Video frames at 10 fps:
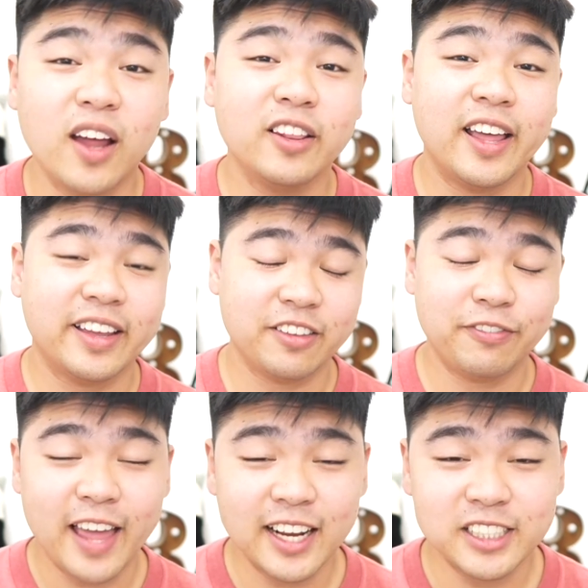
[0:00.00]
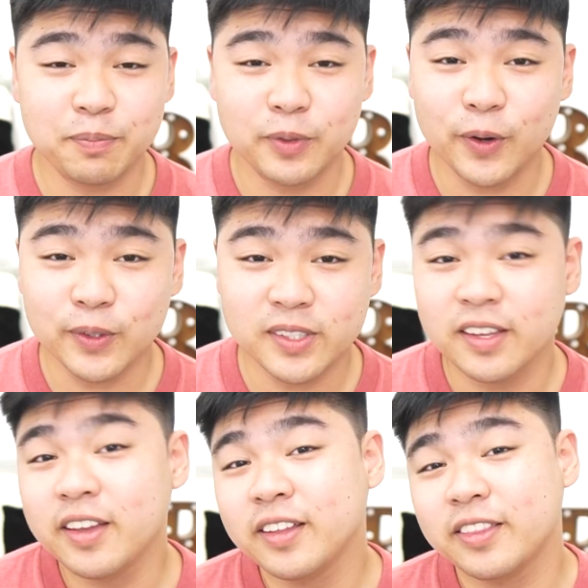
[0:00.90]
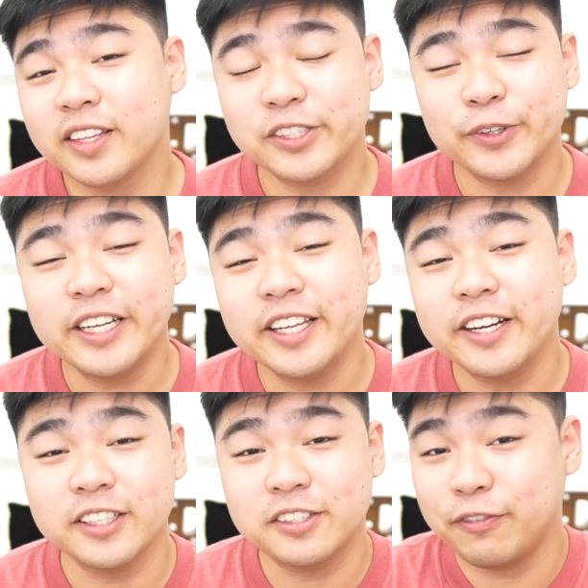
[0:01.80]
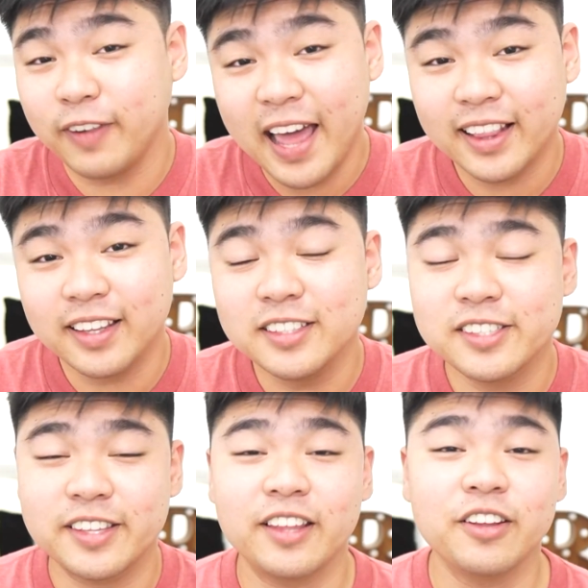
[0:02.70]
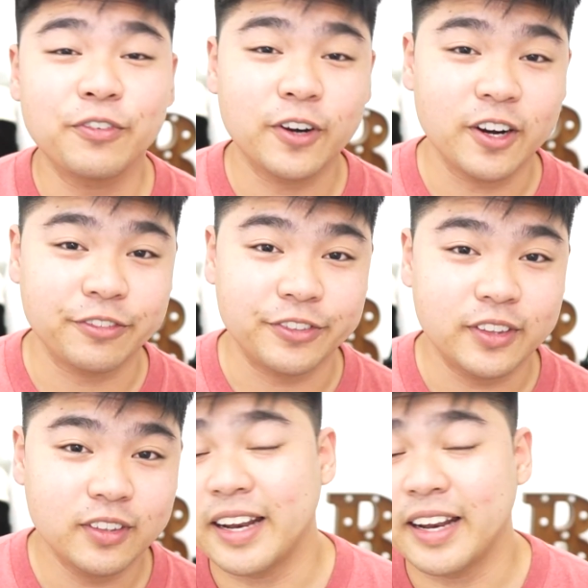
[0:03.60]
unlike the flagship notes, the screen here is flat instead of curved.